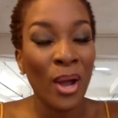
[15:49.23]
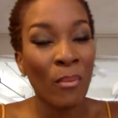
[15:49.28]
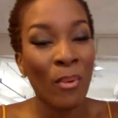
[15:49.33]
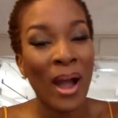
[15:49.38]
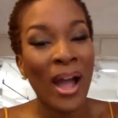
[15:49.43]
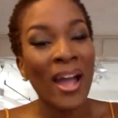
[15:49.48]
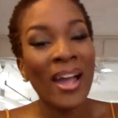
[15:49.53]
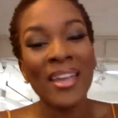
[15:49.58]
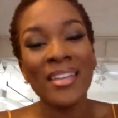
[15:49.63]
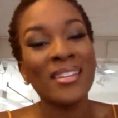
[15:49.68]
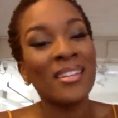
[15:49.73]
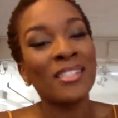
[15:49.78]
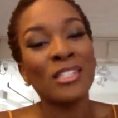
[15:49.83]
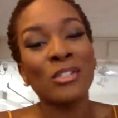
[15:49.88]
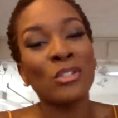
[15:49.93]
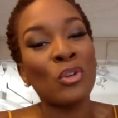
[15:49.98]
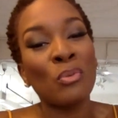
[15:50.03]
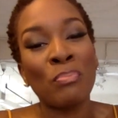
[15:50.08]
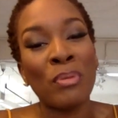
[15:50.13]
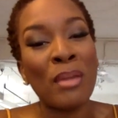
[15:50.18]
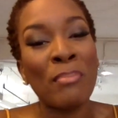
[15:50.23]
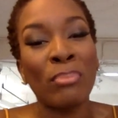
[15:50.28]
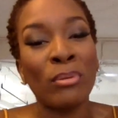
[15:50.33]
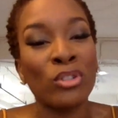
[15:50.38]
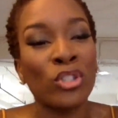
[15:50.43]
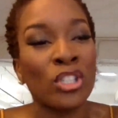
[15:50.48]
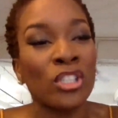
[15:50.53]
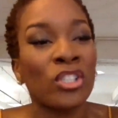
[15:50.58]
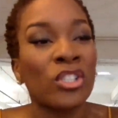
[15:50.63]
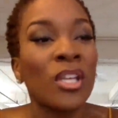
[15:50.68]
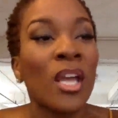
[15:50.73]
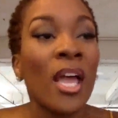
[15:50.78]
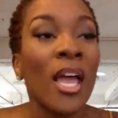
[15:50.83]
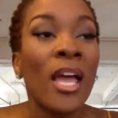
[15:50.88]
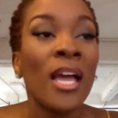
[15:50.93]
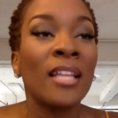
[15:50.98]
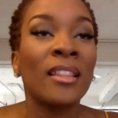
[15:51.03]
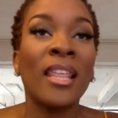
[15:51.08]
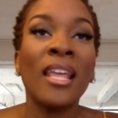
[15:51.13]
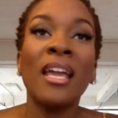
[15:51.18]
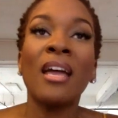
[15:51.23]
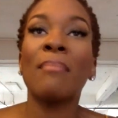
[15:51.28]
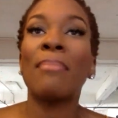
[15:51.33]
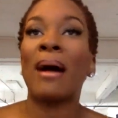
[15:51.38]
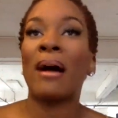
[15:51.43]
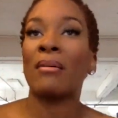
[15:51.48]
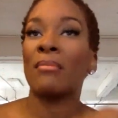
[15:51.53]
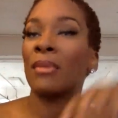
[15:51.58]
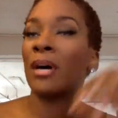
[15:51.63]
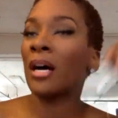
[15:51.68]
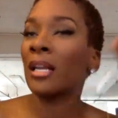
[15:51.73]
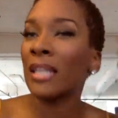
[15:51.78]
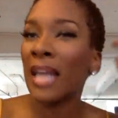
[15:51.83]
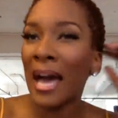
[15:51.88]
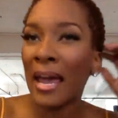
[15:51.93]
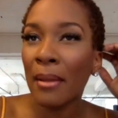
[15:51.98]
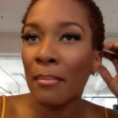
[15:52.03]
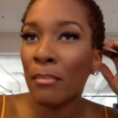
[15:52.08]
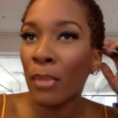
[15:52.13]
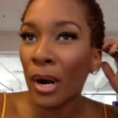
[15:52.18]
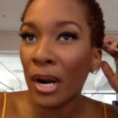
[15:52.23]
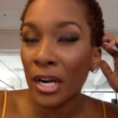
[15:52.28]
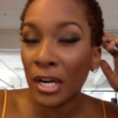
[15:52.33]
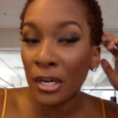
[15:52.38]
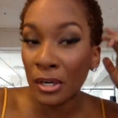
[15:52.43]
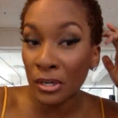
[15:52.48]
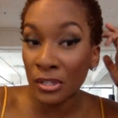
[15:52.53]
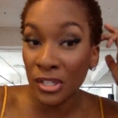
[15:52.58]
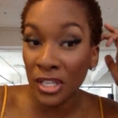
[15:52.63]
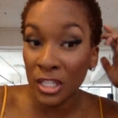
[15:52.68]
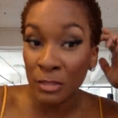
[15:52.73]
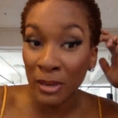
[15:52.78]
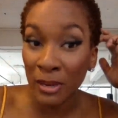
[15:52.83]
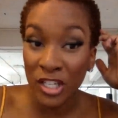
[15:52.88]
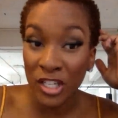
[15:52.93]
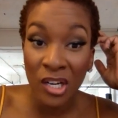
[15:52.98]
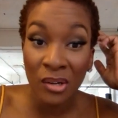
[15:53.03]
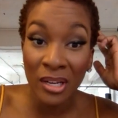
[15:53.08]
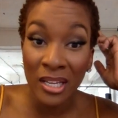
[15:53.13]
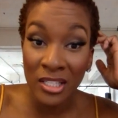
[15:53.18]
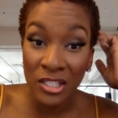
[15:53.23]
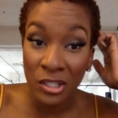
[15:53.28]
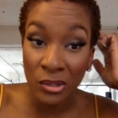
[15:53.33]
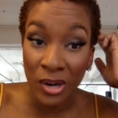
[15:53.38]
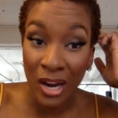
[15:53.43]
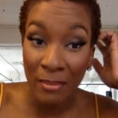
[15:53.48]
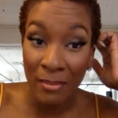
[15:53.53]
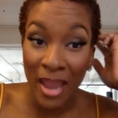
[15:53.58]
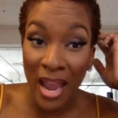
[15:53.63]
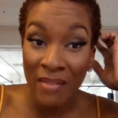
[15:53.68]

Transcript: Why do people just think about a lot of marketers, especially on Instagram?